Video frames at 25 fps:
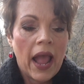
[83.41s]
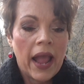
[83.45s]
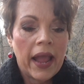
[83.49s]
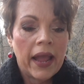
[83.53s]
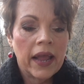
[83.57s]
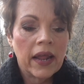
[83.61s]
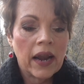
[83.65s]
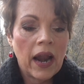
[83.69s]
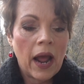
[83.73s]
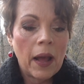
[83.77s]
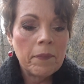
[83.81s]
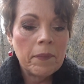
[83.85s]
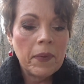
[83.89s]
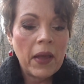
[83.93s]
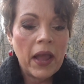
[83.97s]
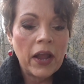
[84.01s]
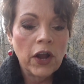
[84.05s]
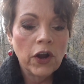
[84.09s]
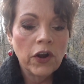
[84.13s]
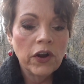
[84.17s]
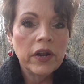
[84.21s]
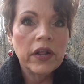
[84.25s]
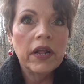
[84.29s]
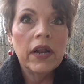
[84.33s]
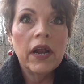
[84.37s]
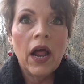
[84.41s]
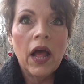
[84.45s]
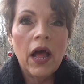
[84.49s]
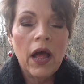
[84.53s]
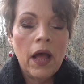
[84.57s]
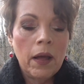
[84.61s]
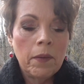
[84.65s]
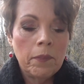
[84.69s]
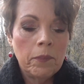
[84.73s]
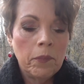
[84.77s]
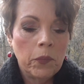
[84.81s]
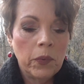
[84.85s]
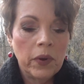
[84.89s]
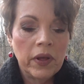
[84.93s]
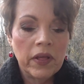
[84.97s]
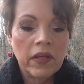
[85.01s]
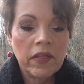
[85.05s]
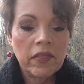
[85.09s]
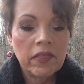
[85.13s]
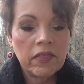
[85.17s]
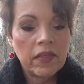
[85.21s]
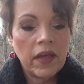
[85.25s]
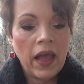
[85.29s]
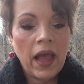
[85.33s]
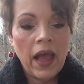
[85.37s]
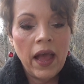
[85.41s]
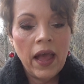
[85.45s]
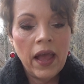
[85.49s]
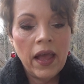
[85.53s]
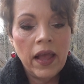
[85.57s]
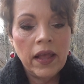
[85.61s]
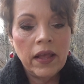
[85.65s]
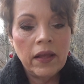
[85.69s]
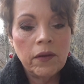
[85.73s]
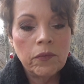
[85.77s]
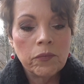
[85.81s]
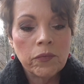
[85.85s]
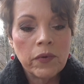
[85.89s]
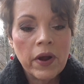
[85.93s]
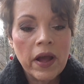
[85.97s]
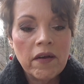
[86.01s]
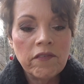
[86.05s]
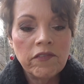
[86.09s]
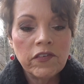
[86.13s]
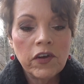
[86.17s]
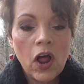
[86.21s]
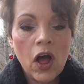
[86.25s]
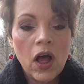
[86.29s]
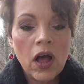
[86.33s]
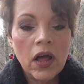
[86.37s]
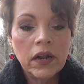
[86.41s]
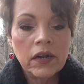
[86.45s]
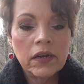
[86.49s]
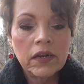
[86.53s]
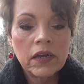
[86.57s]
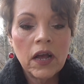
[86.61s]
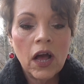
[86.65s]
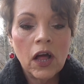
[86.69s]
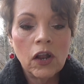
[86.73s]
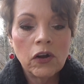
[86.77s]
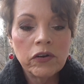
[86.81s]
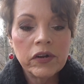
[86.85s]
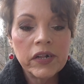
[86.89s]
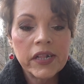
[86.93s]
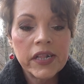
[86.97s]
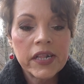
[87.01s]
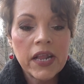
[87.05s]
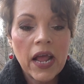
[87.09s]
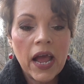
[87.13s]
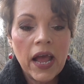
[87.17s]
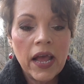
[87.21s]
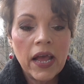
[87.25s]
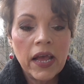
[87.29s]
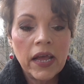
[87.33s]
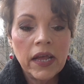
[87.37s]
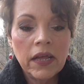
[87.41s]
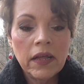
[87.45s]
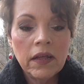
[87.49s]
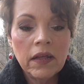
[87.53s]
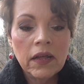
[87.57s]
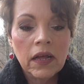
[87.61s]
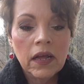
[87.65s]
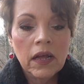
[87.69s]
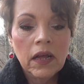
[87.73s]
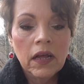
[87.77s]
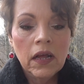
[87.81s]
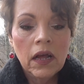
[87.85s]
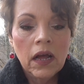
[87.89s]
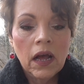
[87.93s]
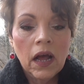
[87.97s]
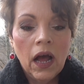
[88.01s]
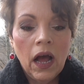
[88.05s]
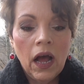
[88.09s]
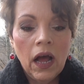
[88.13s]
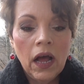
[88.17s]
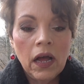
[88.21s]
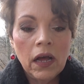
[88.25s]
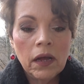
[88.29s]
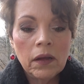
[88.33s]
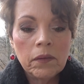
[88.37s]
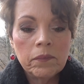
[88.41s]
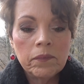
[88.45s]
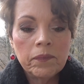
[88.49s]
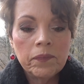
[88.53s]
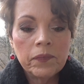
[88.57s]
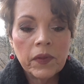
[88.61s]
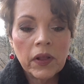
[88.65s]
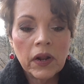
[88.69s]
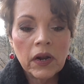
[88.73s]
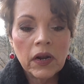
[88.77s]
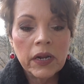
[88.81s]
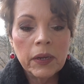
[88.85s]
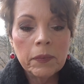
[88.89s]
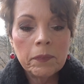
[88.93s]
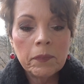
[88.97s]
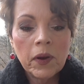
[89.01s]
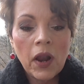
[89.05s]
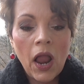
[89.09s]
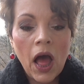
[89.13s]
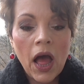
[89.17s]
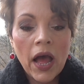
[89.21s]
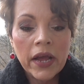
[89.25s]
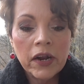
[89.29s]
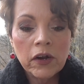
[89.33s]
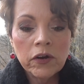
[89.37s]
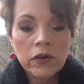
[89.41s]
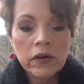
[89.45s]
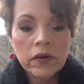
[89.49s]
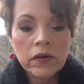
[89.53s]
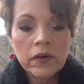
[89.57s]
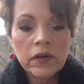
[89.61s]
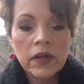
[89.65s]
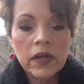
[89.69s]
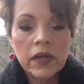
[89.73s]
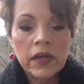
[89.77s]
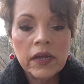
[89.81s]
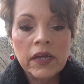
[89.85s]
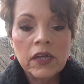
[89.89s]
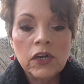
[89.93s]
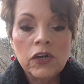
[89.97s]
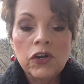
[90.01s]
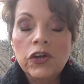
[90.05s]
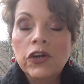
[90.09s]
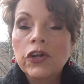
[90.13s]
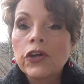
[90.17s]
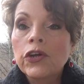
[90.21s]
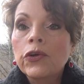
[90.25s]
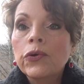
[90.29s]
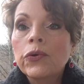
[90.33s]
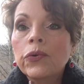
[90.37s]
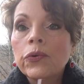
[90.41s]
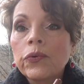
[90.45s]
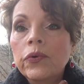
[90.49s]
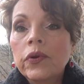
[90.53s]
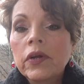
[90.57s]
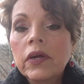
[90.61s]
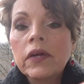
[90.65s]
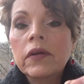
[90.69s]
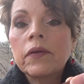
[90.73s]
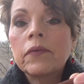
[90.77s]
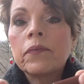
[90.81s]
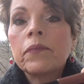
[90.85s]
And I paired it up with a Revlon Colorstay lip liner in nude,